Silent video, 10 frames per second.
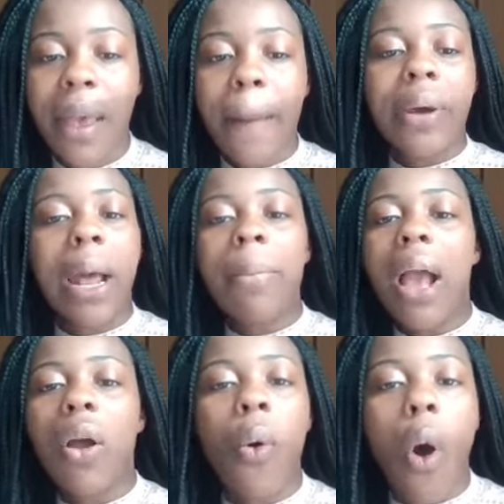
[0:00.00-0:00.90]
But I'm
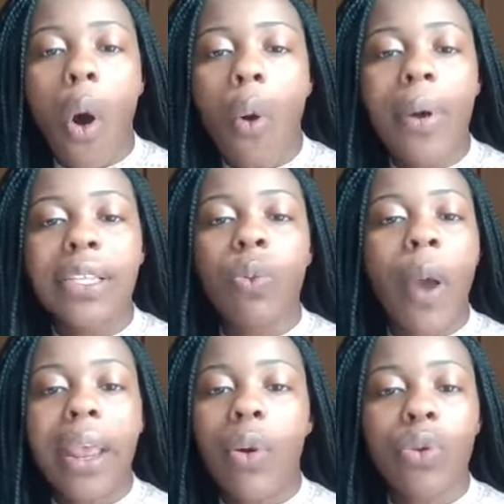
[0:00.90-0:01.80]
not going to always
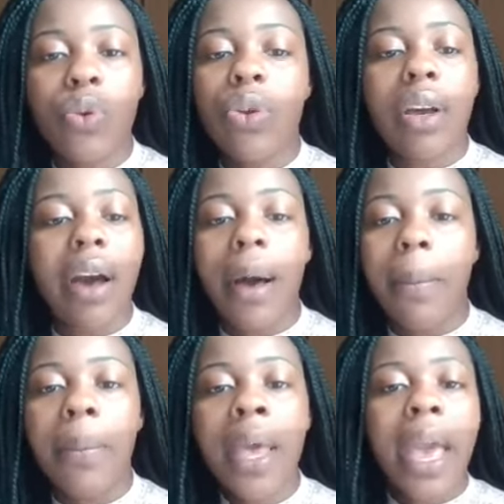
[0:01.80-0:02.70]
wait on you to
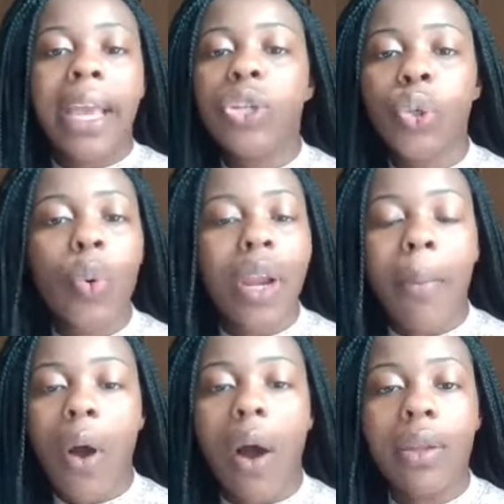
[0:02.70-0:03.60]
come and do what I'm
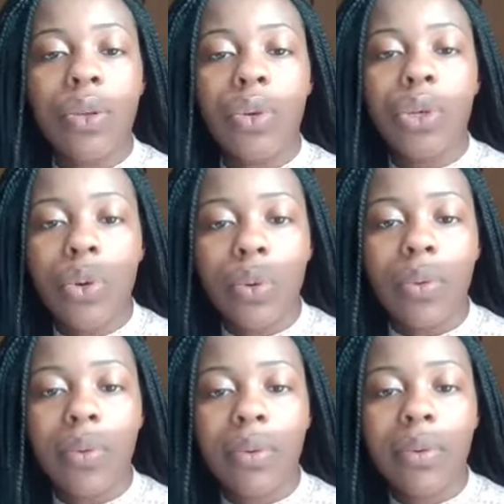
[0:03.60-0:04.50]
calling you to
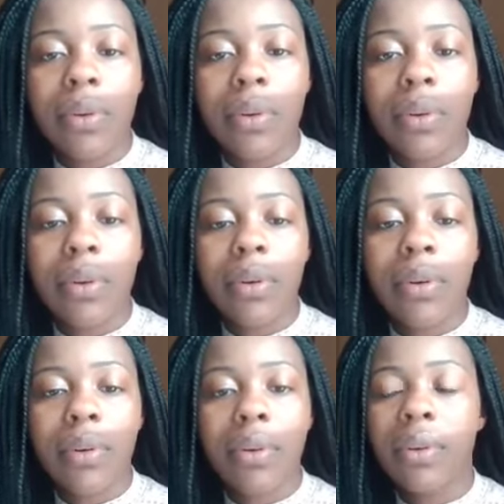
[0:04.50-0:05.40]
do.
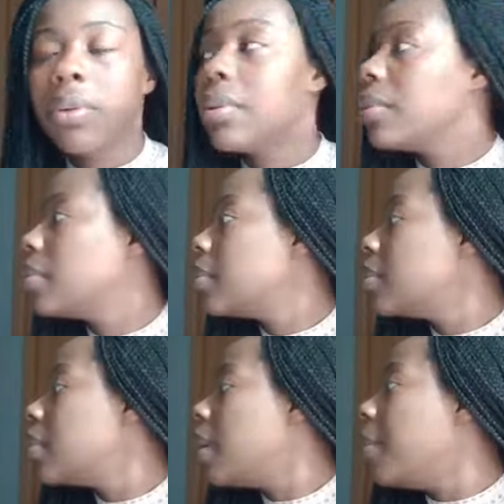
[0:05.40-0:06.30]

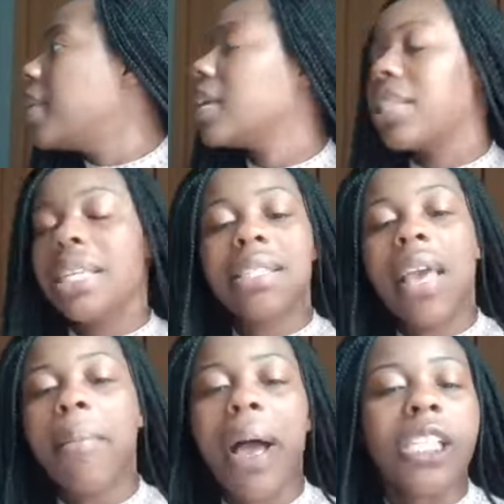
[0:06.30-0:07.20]
Because he
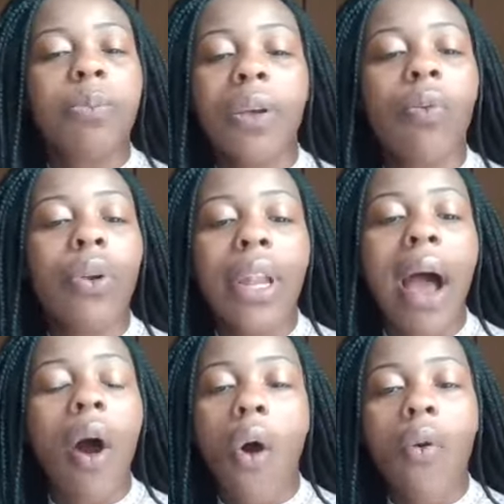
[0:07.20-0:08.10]
said, my spirit will not
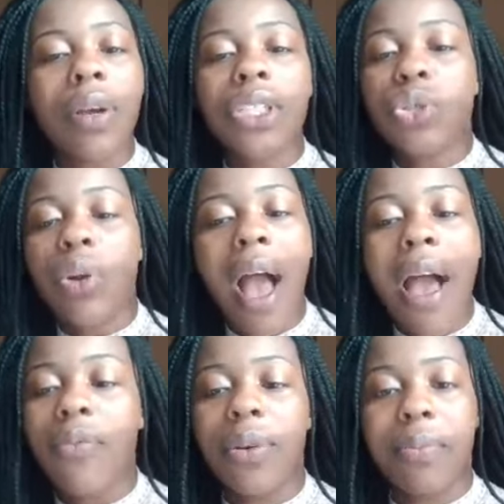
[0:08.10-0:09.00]
always
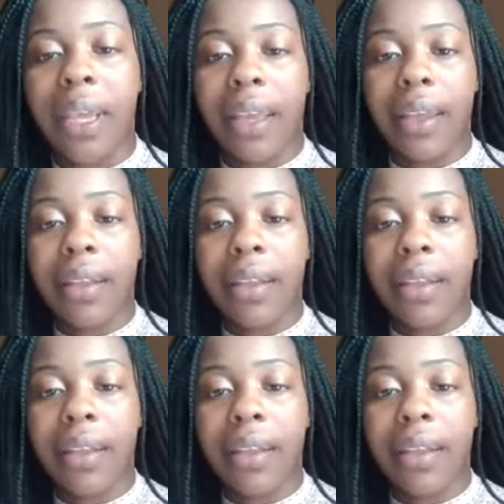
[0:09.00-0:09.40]
strive with me.